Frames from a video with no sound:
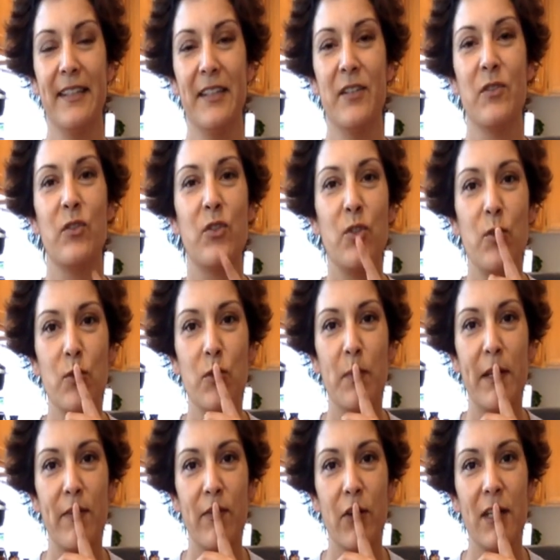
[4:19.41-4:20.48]
Excuse
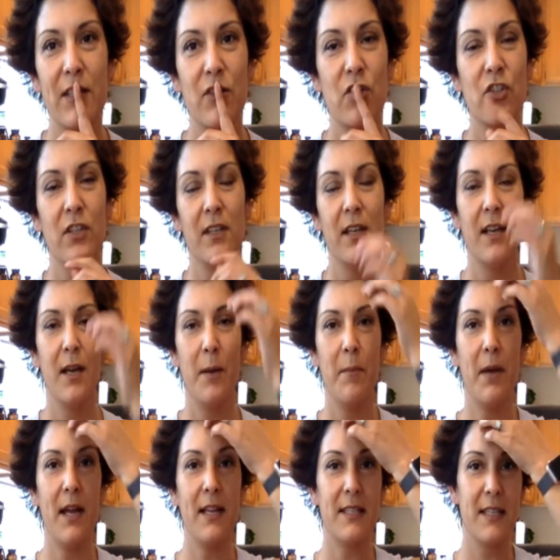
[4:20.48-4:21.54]
my French.
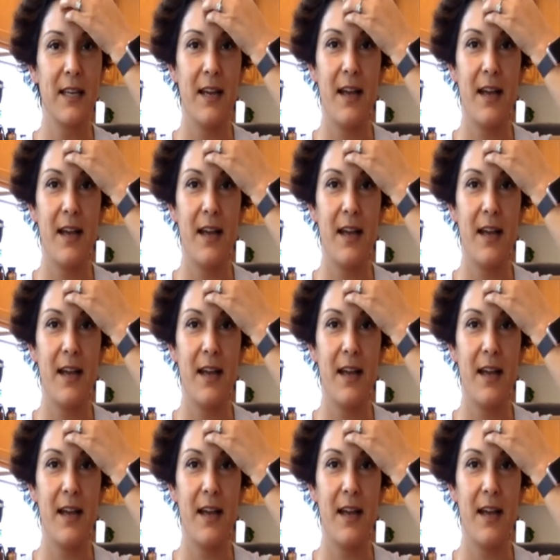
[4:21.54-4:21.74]
But